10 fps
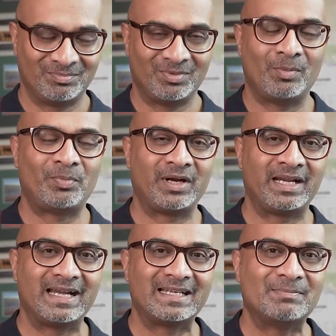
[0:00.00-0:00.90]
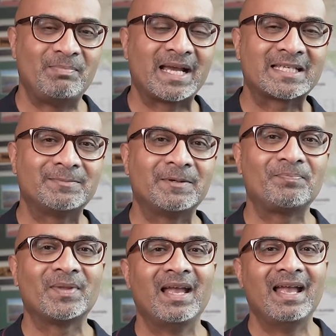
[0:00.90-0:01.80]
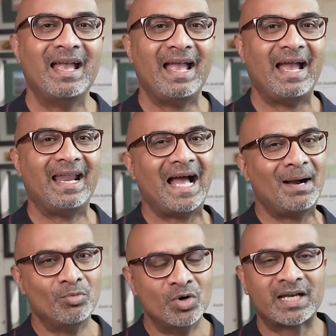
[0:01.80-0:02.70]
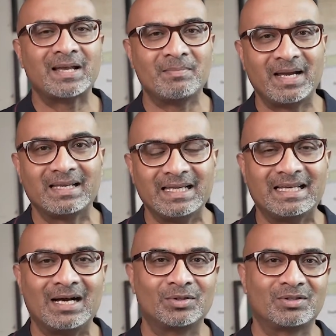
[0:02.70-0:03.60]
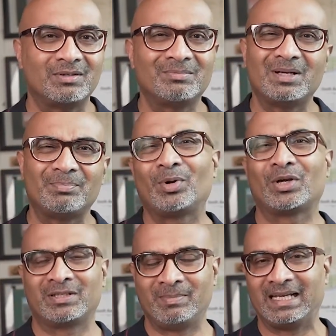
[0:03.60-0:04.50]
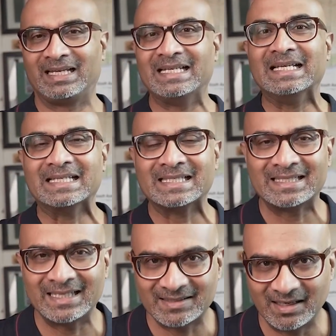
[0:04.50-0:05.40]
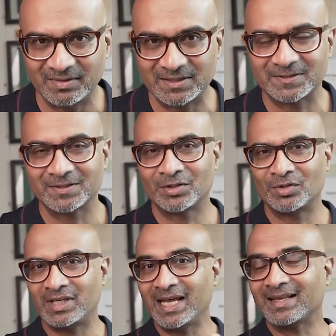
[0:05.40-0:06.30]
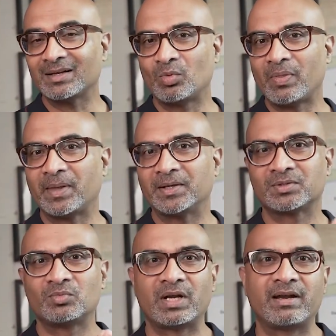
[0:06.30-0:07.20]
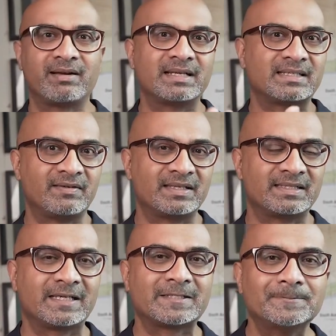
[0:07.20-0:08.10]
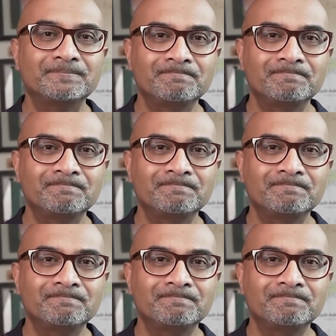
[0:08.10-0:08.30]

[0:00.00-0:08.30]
operate at its maximum, and I'm working it out on approximately 6 hours. So you take that 1176